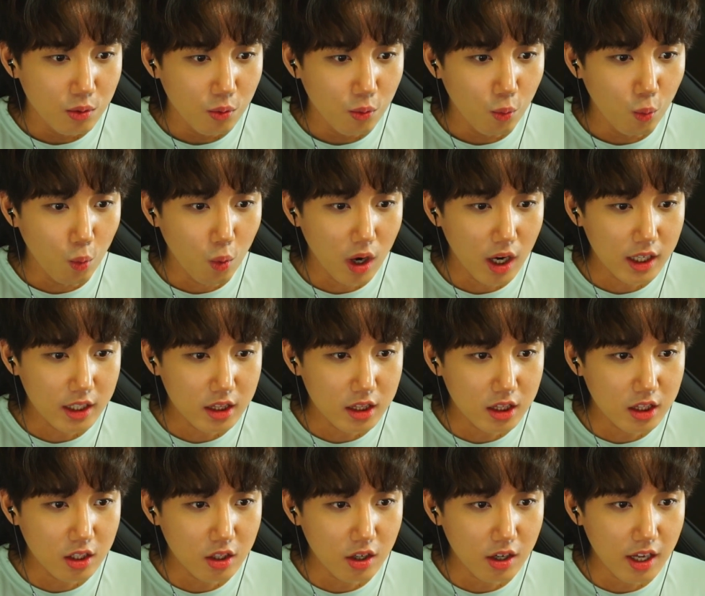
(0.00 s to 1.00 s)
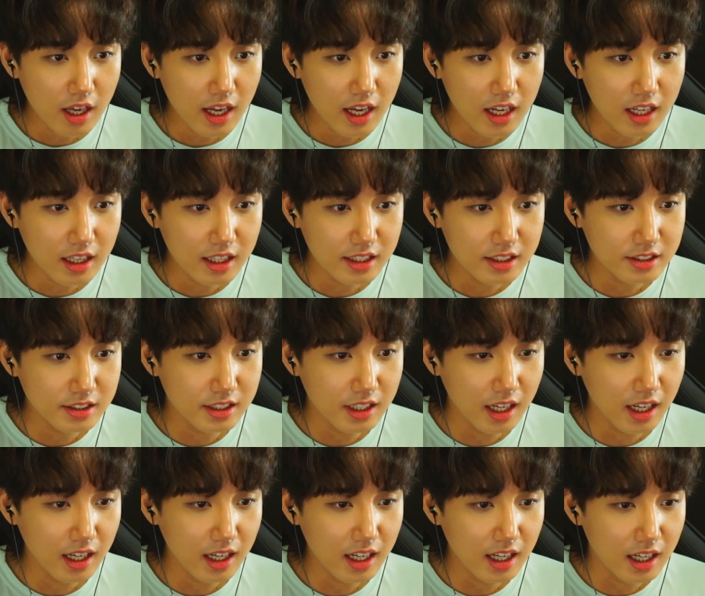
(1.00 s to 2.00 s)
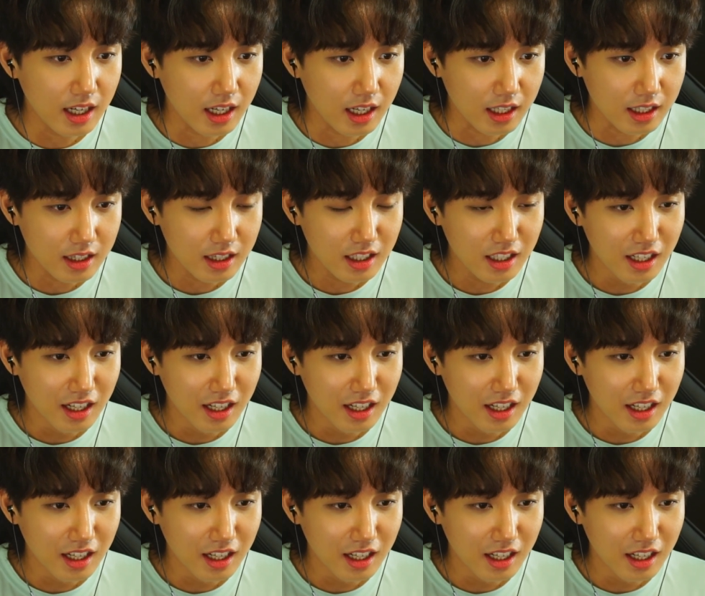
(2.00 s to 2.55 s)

What the hell is that?